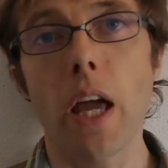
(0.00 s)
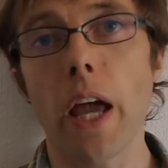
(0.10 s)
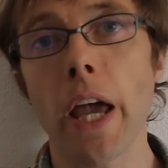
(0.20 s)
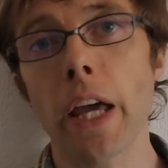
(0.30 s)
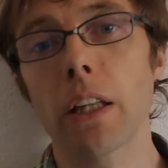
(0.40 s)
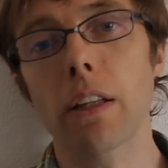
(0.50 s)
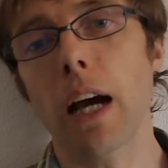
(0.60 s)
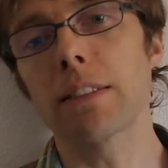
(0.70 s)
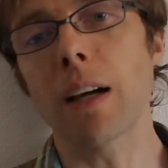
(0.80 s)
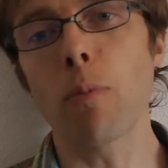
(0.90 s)
And
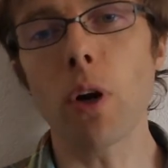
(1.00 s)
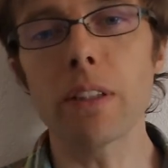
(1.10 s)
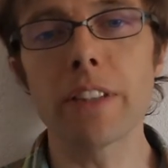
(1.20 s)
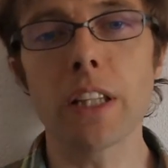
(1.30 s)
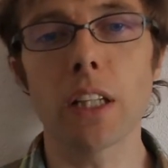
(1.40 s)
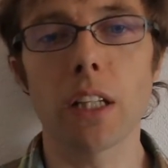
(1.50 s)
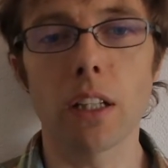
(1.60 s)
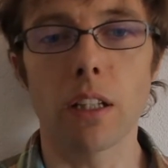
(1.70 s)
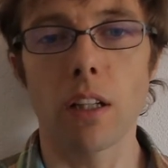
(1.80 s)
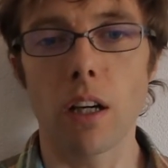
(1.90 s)
as I'm
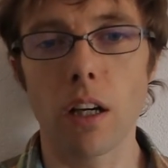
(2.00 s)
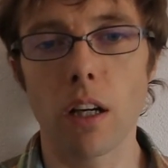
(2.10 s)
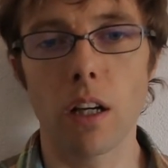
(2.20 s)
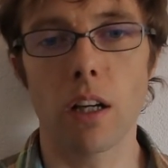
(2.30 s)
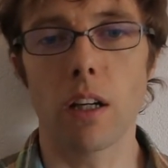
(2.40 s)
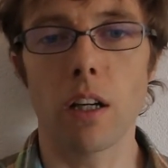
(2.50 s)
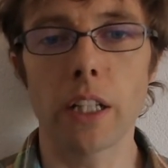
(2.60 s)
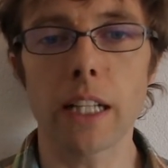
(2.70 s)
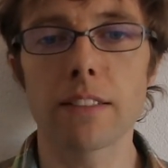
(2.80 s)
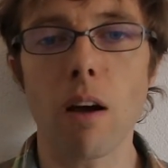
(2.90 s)
raising
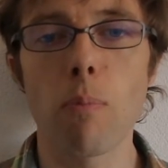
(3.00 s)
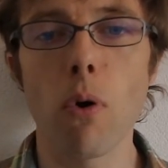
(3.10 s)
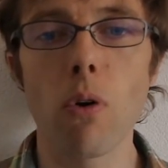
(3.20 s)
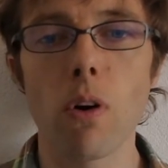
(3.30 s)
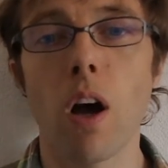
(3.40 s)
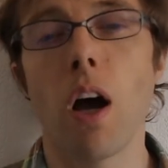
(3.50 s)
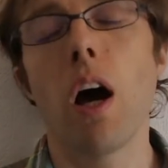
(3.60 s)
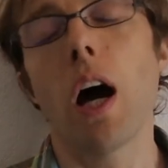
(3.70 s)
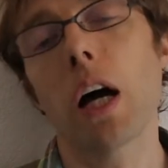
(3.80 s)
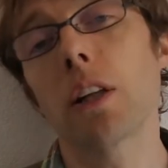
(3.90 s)
an example,
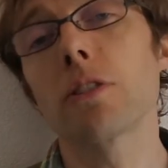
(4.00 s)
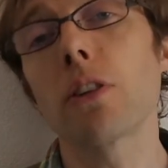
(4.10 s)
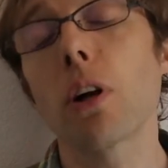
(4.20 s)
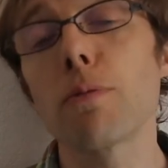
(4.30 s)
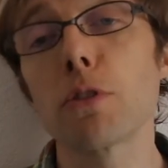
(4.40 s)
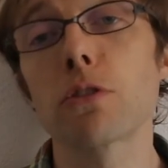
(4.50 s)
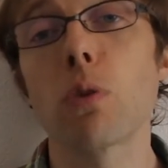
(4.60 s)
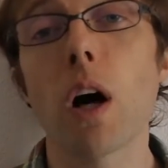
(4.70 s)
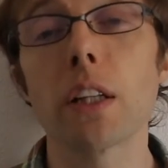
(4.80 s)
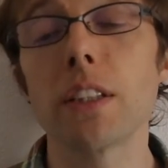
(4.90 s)
another obvious
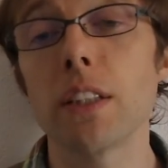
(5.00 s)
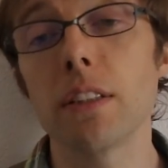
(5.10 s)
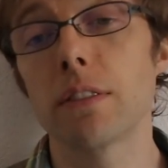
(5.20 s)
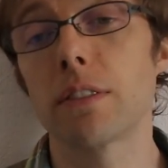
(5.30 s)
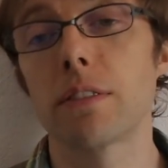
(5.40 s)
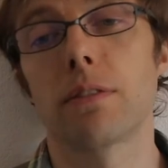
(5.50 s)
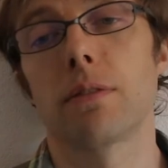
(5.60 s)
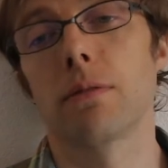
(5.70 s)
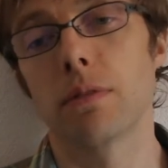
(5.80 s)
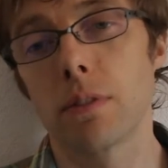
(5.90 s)
one is
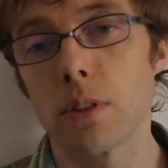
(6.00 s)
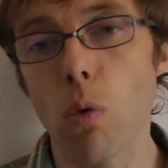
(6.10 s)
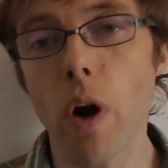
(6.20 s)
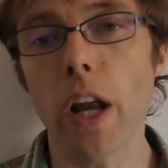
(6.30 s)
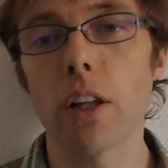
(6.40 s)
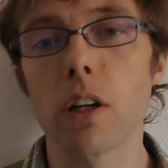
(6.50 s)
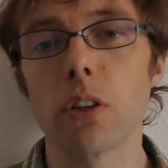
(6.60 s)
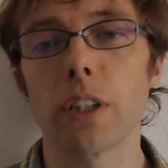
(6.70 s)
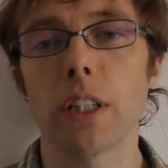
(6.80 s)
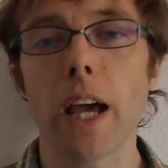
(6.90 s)
the
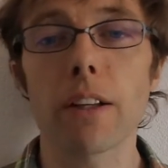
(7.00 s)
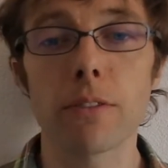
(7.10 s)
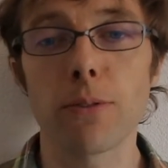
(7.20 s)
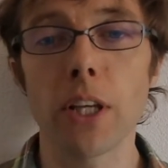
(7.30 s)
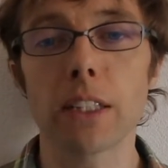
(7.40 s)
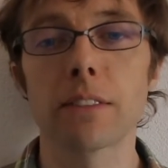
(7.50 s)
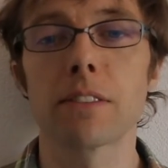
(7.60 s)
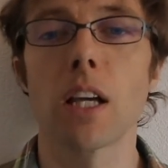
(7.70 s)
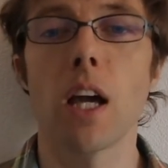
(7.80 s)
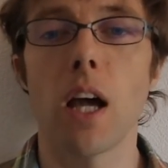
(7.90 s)
well-known Netflix.